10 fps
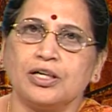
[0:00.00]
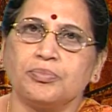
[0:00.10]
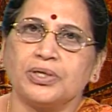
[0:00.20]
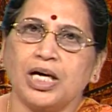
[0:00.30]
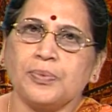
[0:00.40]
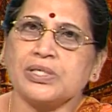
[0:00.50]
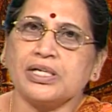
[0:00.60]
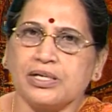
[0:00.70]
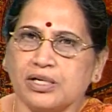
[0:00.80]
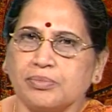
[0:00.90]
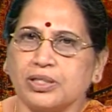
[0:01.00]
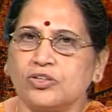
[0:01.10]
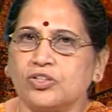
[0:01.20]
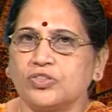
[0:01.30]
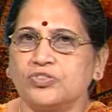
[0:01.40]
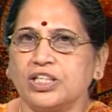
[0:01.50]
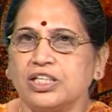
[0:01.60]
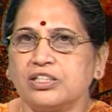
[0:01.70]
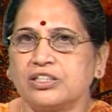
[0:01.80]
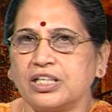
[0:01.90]
Perhaps Lear, because of the
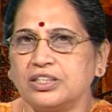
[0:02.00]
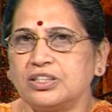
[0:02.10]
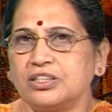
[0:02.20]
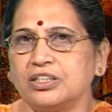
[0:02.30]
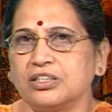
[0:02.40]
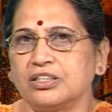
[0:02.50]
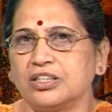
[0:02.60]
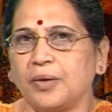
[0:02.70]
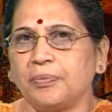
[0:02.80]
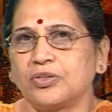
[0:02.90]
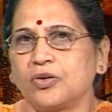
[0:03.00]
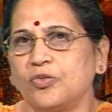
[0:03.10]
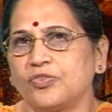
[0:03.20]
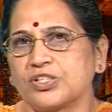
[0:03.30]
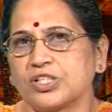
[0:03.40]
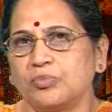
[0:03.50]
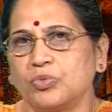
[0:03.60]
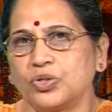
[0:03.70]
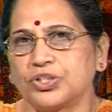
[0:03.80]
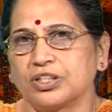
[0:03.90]
intensity, the depth of its
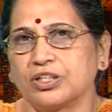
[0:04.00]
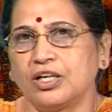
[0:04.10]
emotion,